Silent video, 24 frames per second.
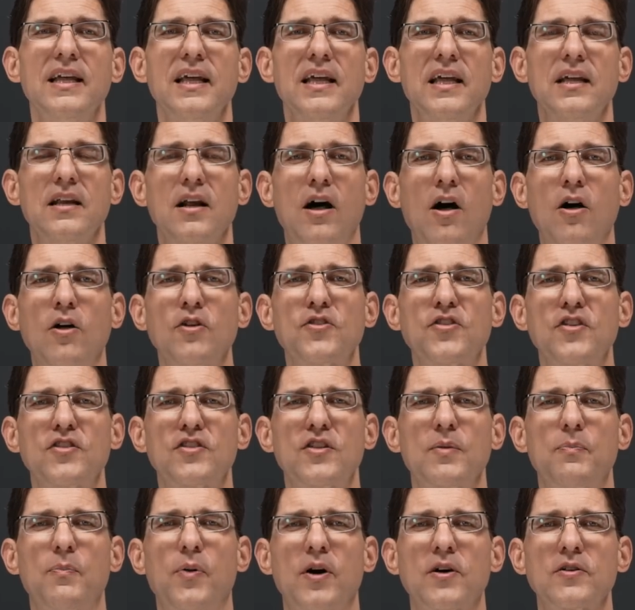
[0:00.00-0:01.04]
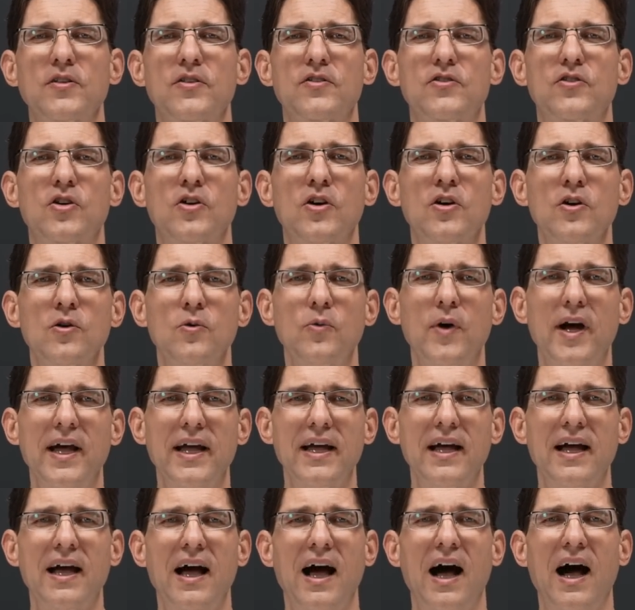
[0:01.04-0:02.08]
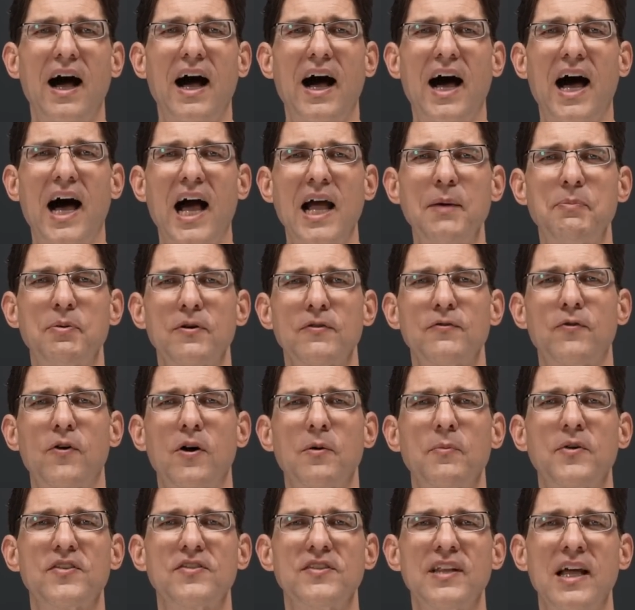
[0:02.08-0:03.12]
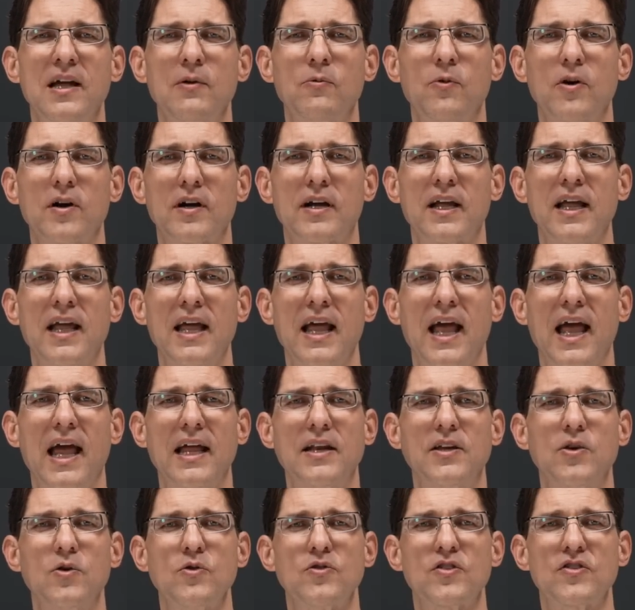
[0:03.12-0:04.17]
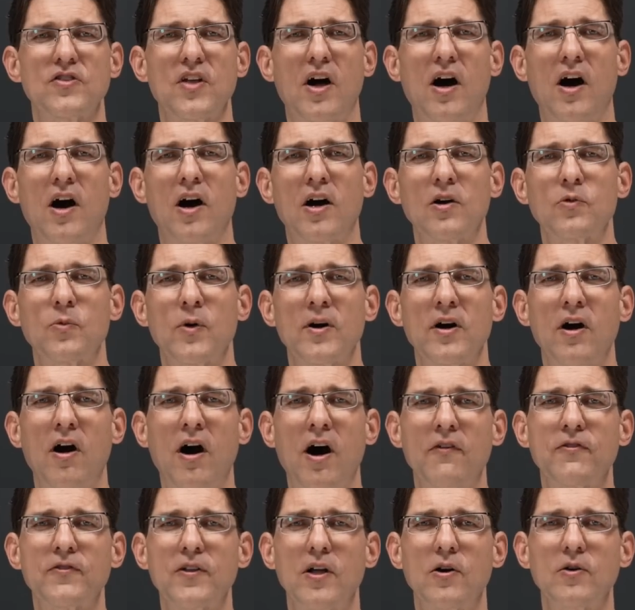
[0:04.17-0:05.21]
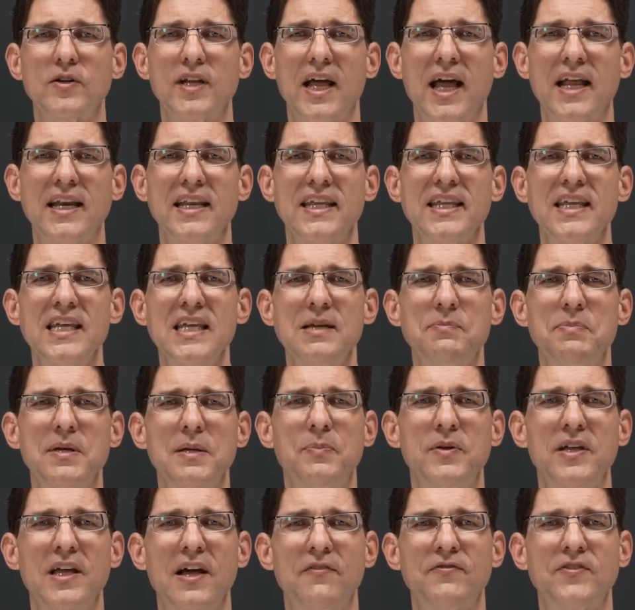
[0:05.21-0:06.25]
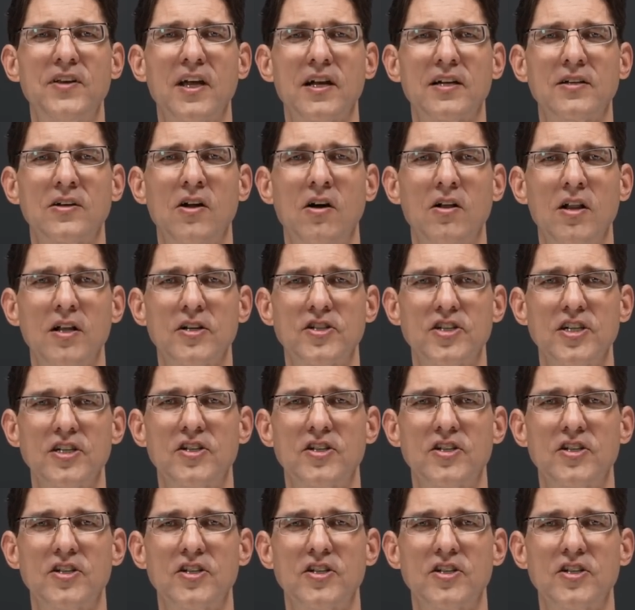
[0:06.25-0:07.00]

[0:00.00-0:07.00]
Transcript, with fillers: It also supports Terway, a high-performance network, and uses hardware offload and eBPF technology